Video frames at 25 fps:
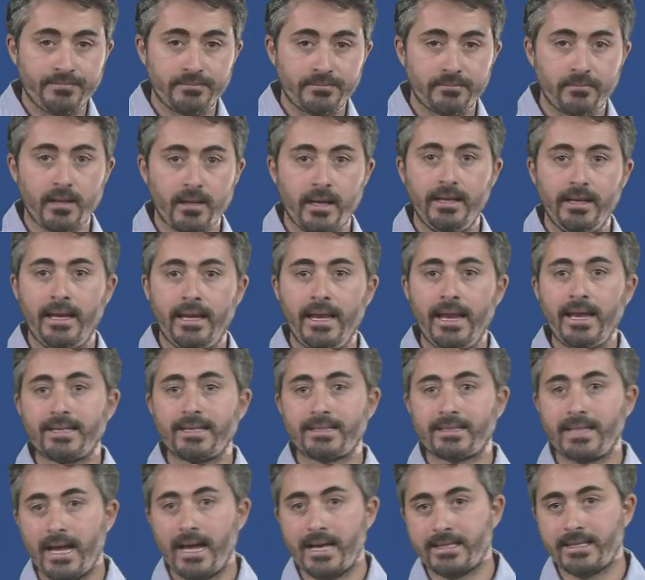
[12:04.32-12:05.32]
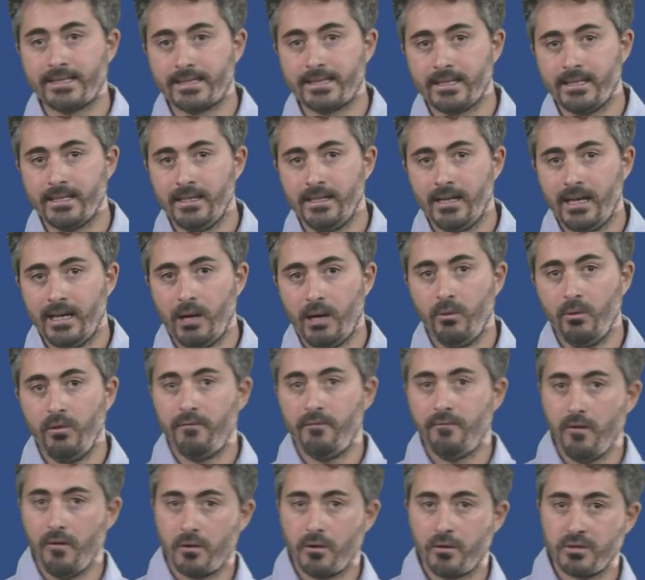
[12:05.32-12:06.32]
In the next class I will
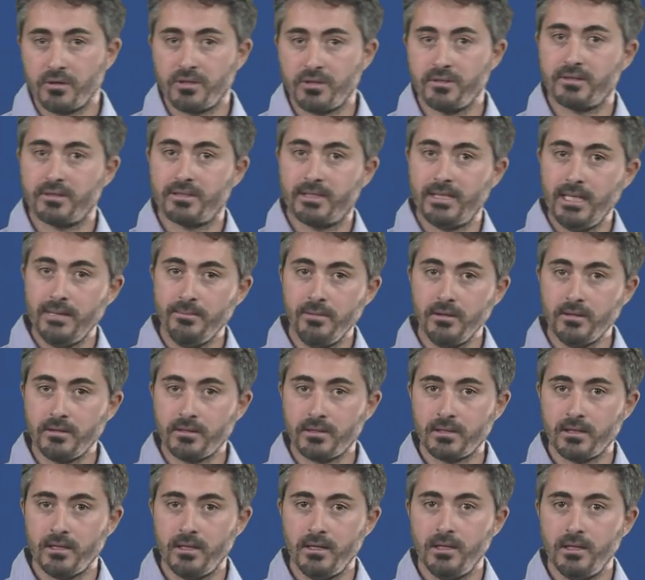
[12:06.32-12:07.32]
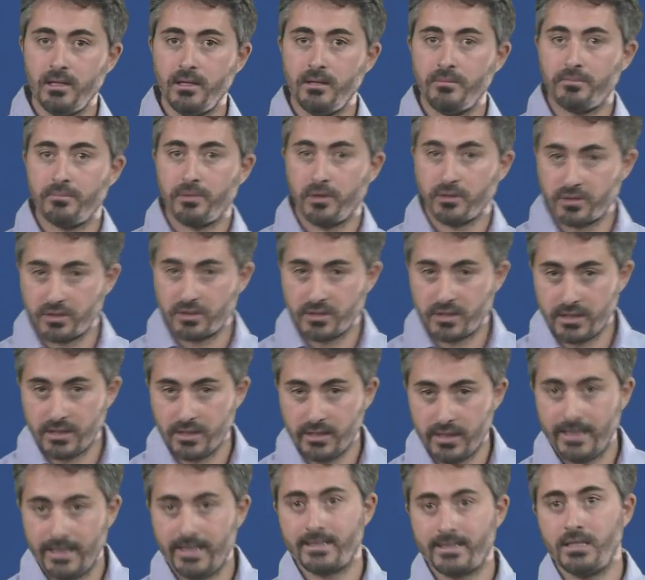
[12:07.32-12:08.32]
focus on syllables, prosody
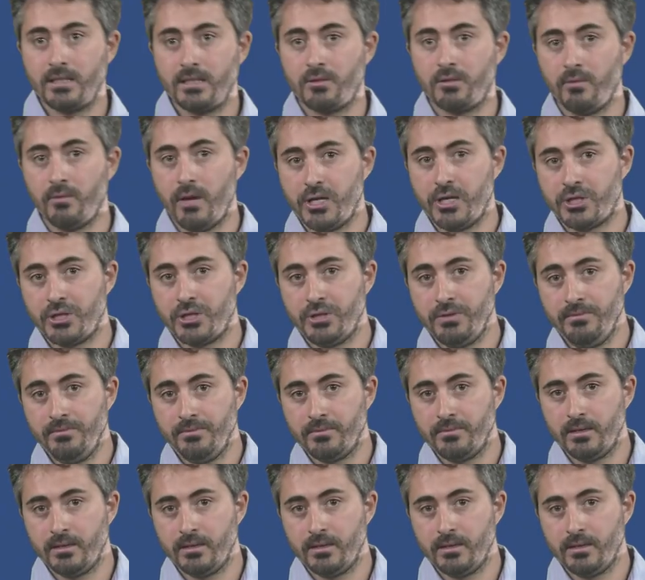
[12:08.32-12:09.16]
and accentuation.